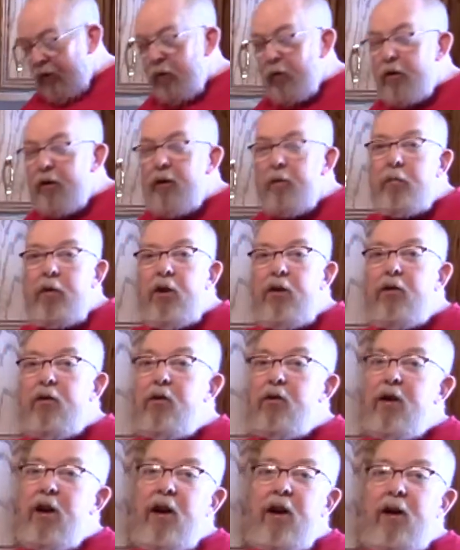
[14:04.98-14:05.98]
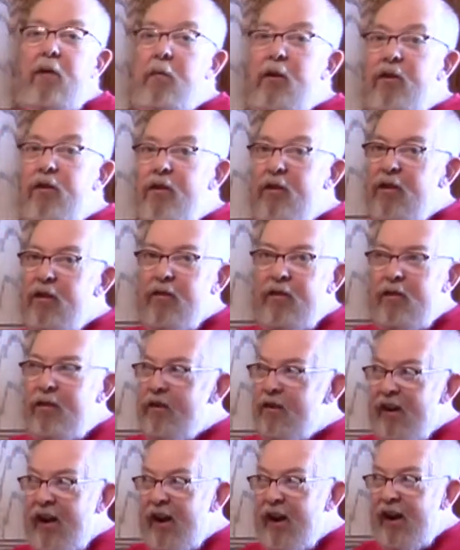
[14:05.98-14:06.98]
Going to be unanimous for
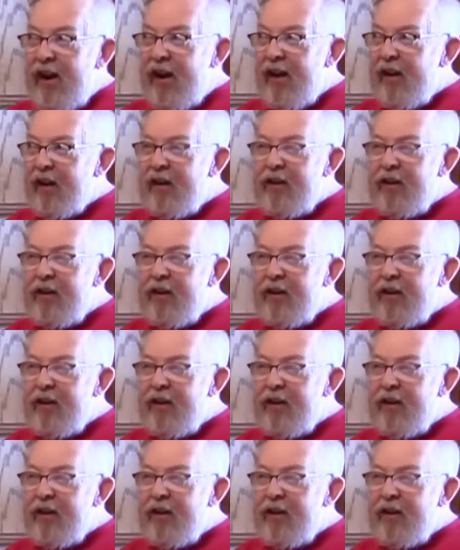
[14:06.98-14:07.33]
stag.